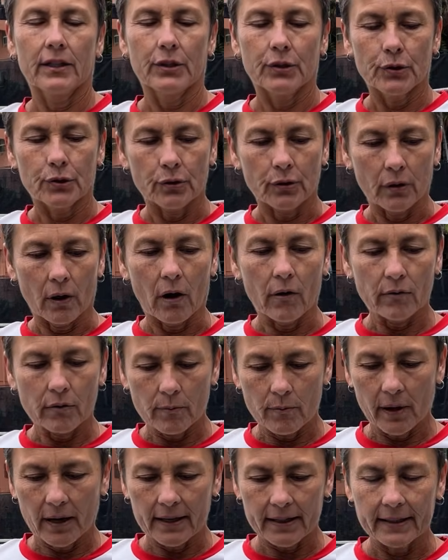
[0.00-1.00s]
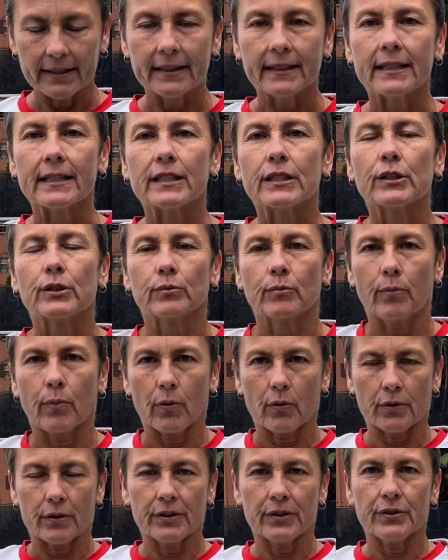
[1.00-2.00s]
Your lower body is
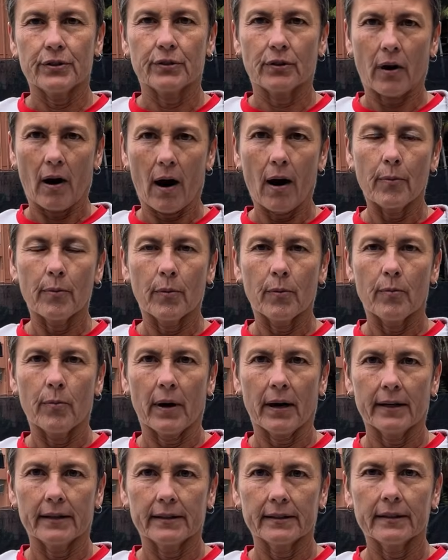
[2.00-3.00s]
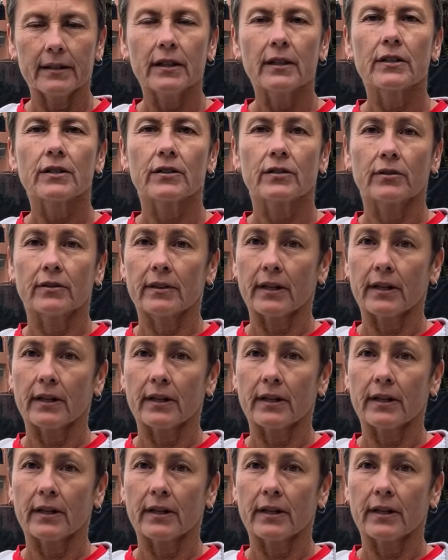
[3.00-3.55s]
supporting your upper body so